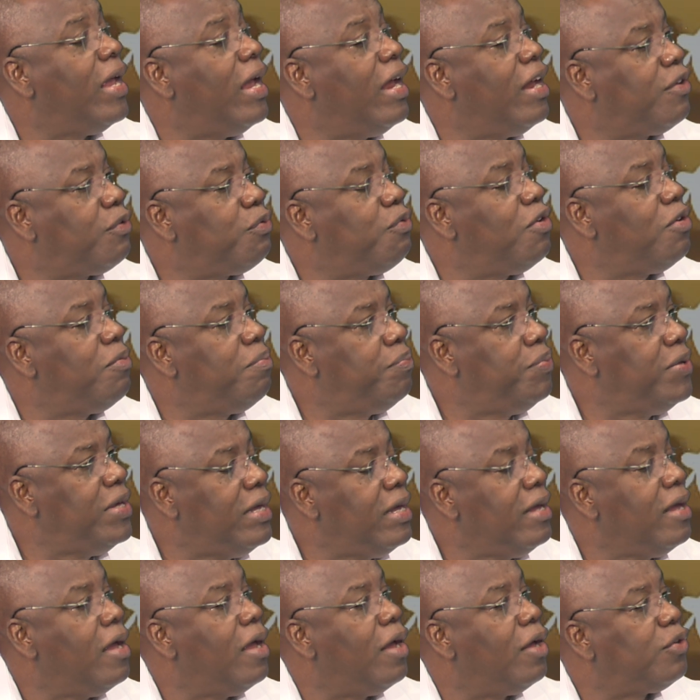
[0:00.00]
it will
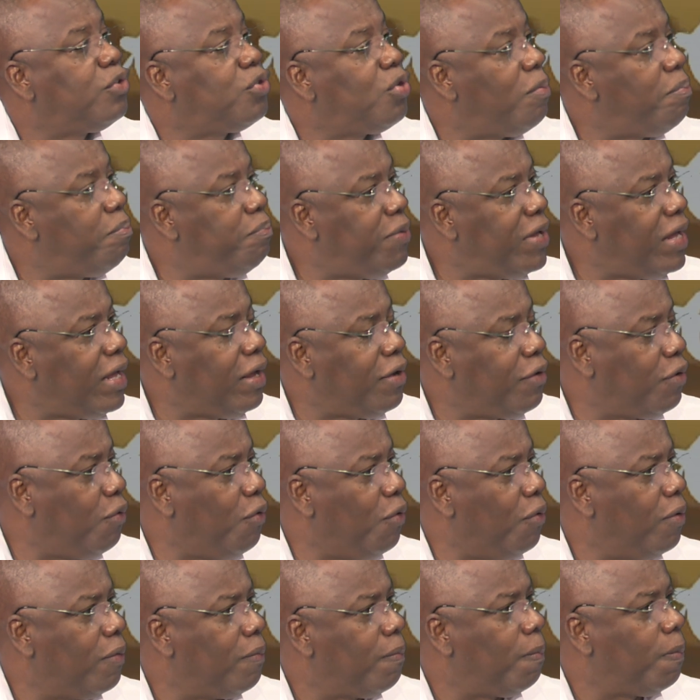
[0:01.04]
be
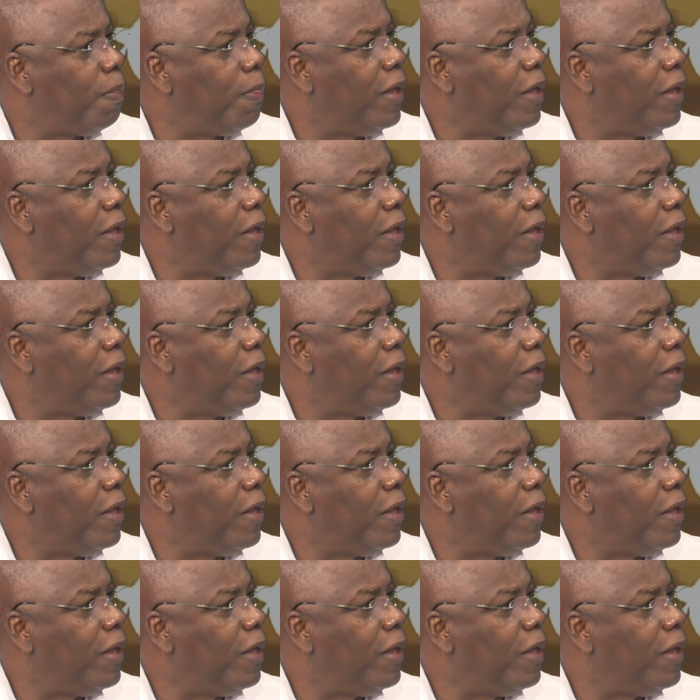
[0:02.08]
Tobago.